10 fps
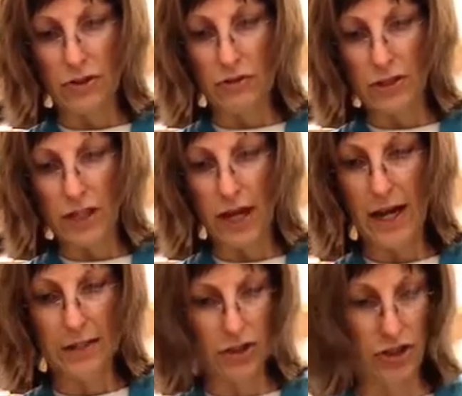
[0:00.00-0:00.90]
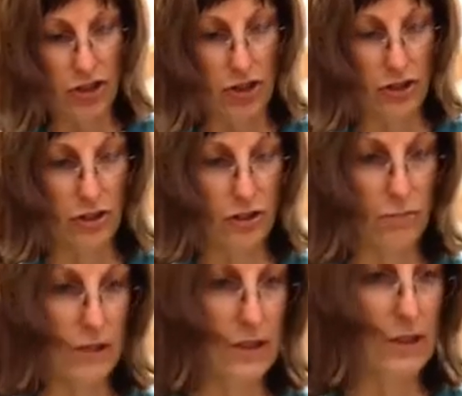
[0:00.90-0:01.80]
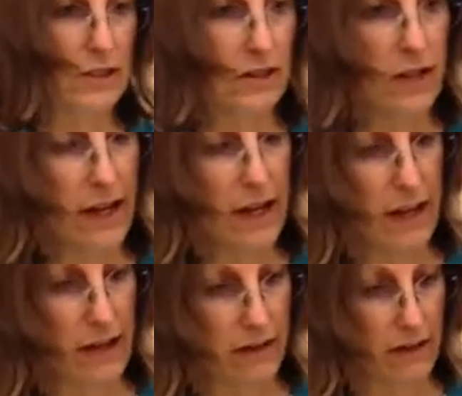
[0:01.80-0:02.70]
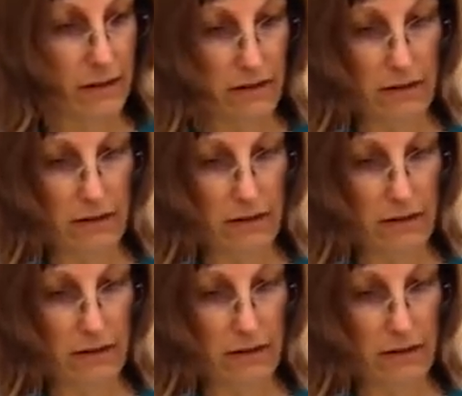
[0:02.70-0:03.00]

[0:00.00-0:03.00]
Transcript: to attach two pieces of clay together,